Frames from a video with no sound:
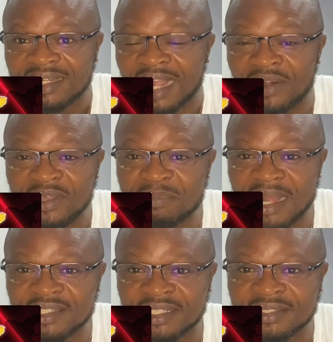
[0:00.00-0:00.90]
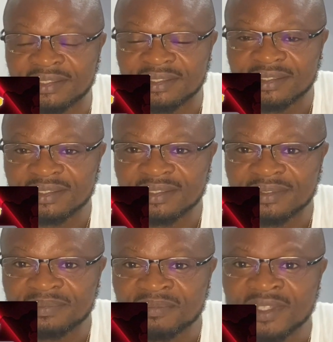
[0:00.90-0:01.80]
Can you imagine?
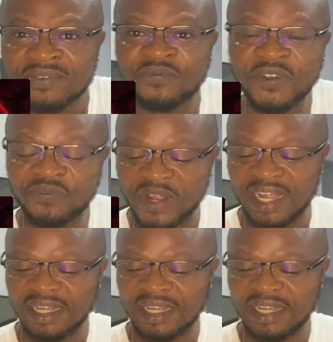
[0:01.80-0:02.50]
FIFA,